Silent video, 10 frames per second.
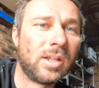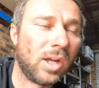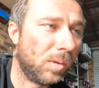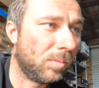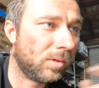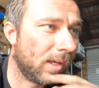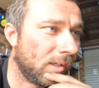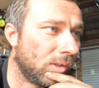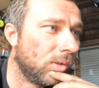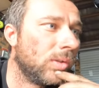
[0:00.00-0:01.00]
go and put
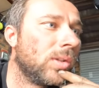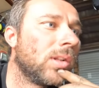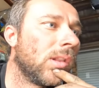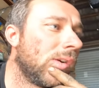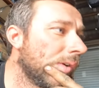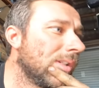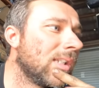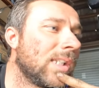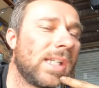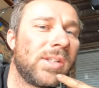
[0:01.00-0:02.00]
our new lock
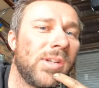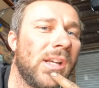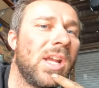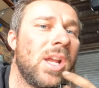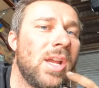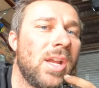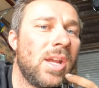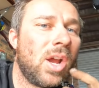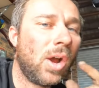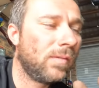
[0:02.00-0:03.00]
and center in.
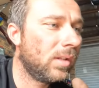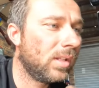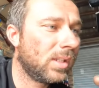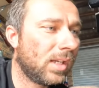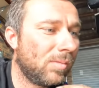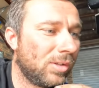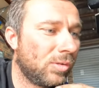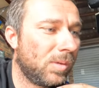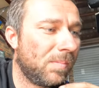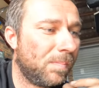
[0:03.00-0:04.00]
Hopefully the second one
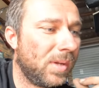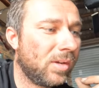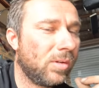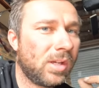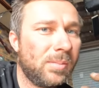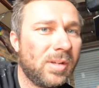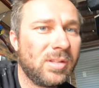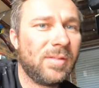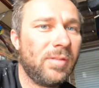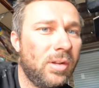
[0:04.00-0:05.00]
should be a bit quicker,
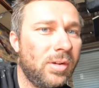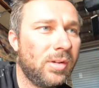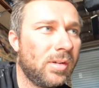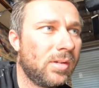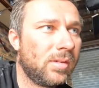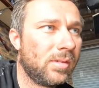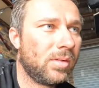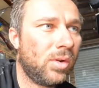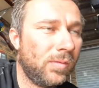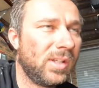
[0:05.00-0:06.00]
because I've learned
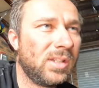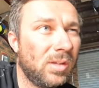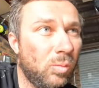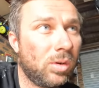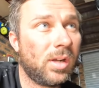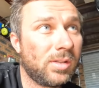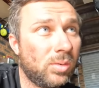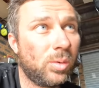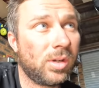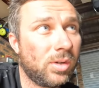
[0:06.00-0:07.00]
obviously what I
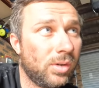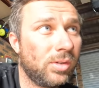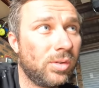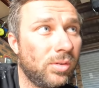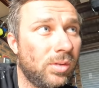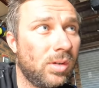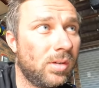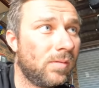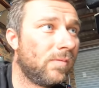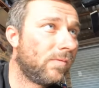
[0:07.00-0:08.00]
sort of got to do
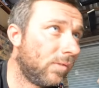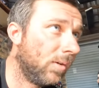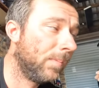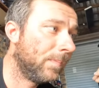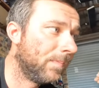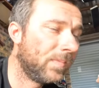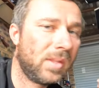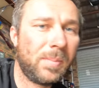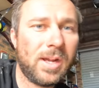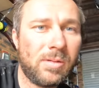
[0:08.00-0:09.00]
from
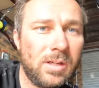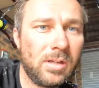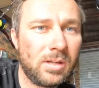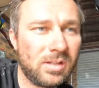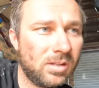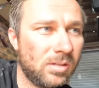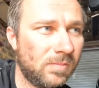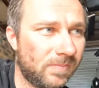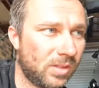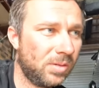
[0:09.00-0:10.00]
the back one.
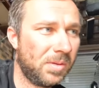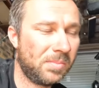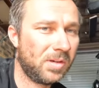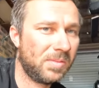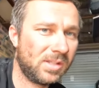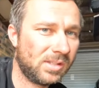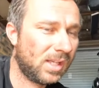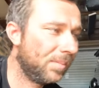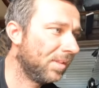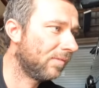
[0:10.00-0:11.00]
It's going to be pretty much the
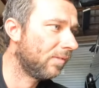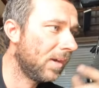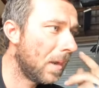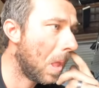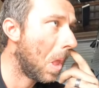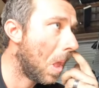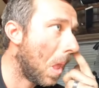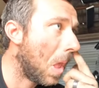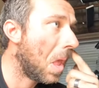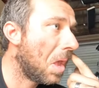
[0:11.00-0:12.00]
same in the front,
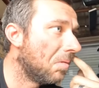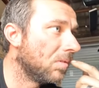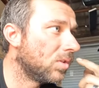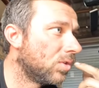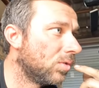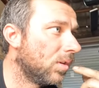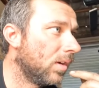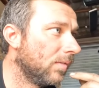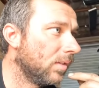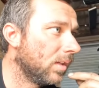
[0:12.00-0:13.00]
which should
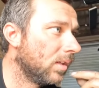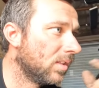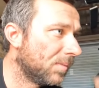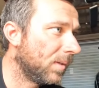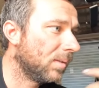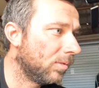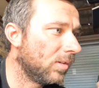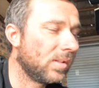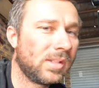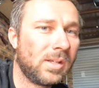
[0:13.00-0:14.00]
hopefully speed the
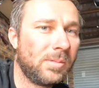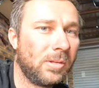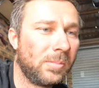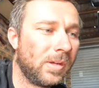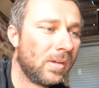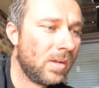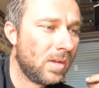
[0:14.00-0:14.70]
process up a little bit.